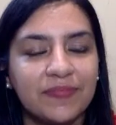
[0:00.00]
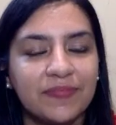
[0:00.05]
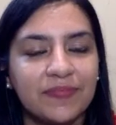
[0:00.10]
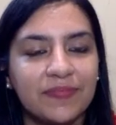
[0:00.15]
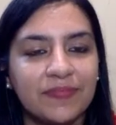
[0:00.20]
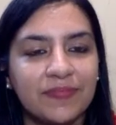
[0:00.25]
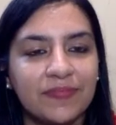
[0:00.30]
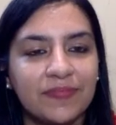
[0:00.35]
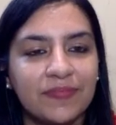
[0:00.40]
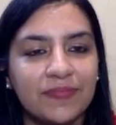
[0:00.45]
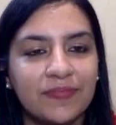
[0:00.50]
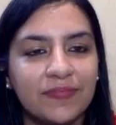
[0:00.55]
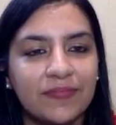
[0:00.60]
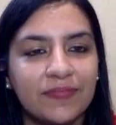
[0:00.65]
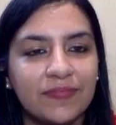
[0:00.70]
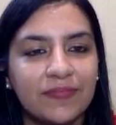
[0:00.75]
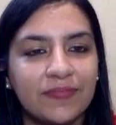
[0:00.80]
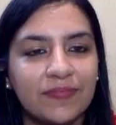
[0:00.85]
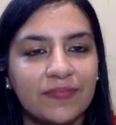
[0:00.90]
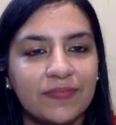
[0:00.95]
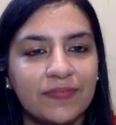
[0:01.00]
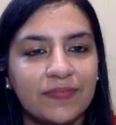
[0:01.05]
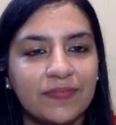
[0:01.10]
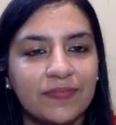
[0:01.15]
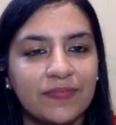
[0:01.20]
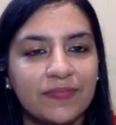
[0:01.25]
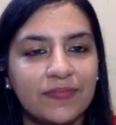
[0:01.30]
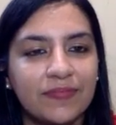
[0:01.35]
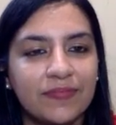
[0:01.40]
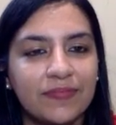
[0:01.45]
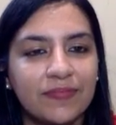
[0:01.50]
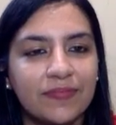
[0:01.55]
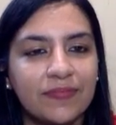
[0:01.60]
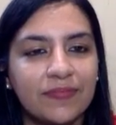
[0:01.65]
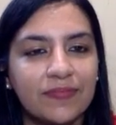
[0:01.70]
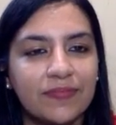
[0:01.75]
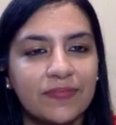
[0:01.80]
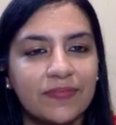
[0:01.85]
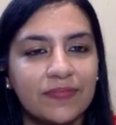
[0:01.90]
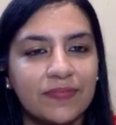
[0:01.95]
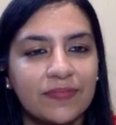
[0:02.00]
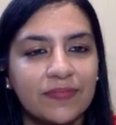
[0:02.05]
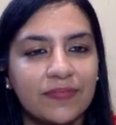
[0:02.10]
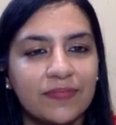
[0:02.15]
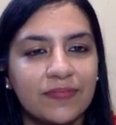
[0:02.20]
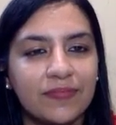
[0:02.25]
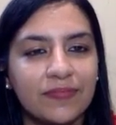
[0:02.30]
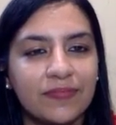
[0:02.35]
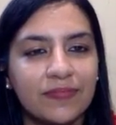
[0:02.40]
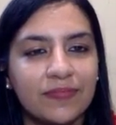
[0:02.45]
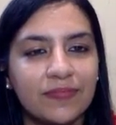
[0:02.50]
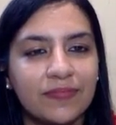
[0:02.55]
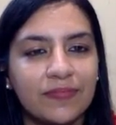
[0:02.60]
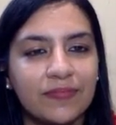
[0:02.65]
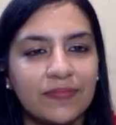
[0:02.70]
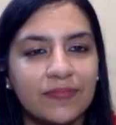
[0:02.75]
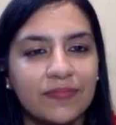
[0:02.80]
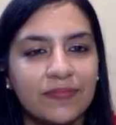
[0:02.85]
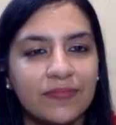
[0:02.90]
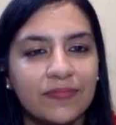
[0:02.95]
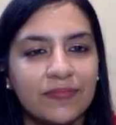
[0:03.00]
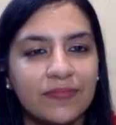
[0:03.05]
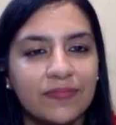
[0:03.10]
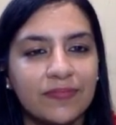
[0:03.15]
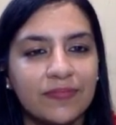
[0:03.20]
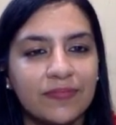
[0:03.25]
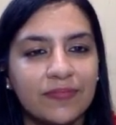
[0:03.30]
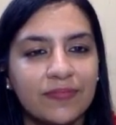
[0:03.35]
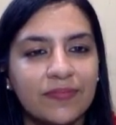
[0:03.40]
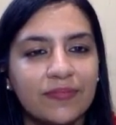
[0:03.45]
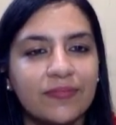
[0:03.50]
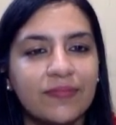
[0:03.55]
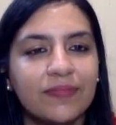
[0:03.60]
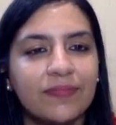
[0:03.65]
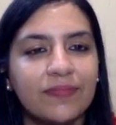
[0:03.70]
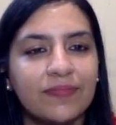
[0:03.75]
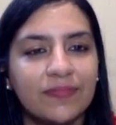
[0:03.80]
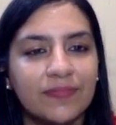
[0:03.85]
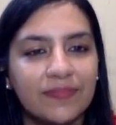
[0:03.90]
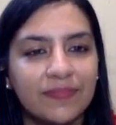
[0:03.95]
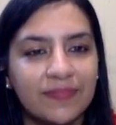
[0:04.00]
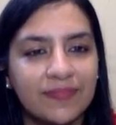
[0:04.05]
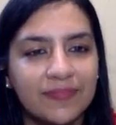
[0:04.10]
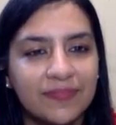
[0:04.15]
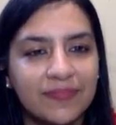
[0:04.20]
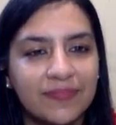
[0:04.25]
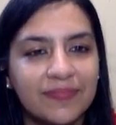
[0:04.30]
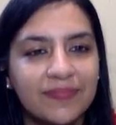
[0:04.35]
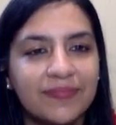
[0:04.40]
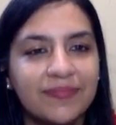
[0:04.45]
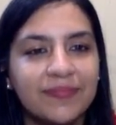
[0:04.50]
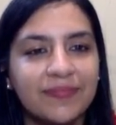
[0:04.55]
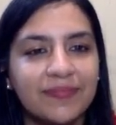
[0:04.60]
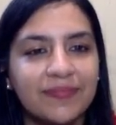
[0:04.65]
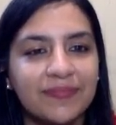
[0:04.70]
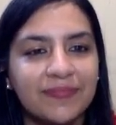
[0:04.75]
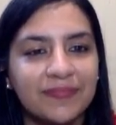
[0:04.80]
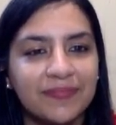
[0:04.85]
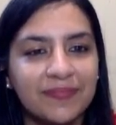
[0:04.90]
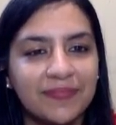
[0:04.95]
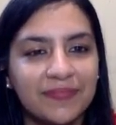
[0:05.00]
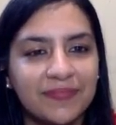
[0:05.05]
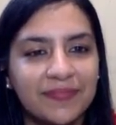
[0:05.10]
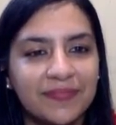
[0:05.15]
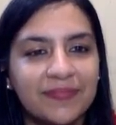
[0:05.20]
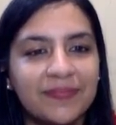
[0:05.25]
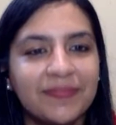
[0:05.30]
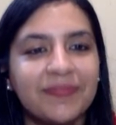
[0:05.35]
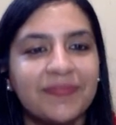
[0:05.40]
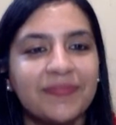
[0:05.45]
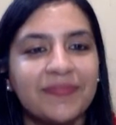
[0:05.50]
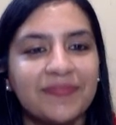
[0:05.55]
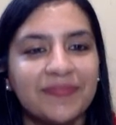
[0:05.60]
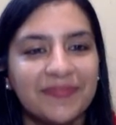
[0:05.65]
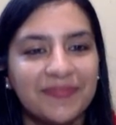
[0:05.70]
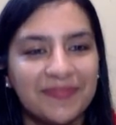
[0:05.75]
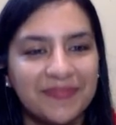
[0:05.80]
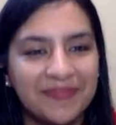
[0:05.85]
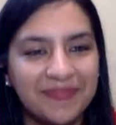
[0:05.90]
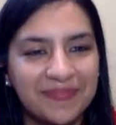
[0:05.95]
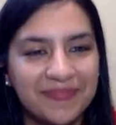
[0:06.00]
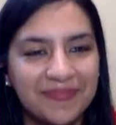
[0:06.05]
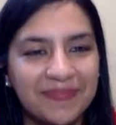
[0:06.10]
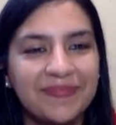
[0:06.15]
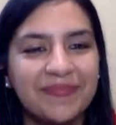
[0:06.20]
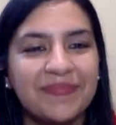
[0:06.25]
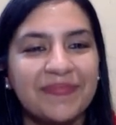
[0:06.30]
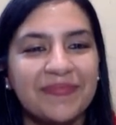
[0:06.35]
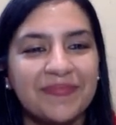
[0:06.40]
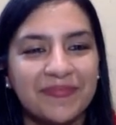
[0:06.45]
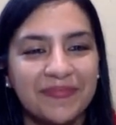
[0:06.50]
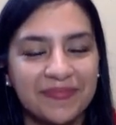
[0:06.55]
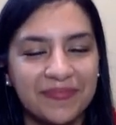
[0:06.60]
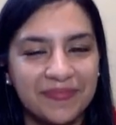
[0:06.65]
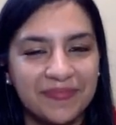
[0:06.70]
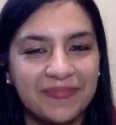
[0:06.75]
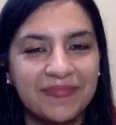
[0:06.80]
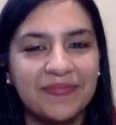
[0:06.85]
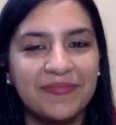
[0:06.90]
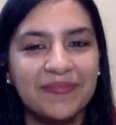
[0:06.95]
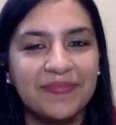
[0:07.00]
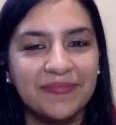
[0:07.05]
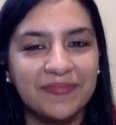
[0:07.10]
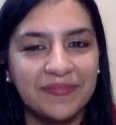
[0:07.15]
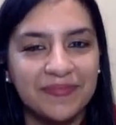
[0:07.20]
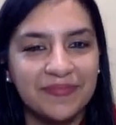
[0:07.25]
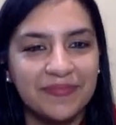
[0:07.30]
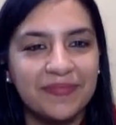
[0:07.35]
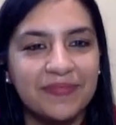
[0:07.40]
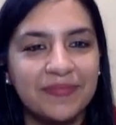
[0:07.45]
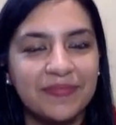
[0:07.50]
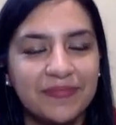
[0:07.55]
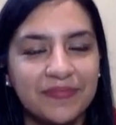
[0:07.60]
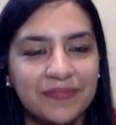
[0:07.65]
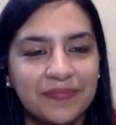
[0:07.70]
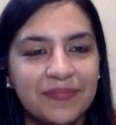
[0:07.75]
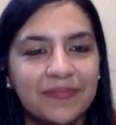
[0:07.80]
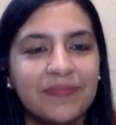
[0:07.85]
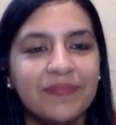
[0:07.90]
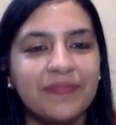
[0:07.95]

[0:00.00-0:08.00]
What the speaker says: No words are spoken by the person on screen.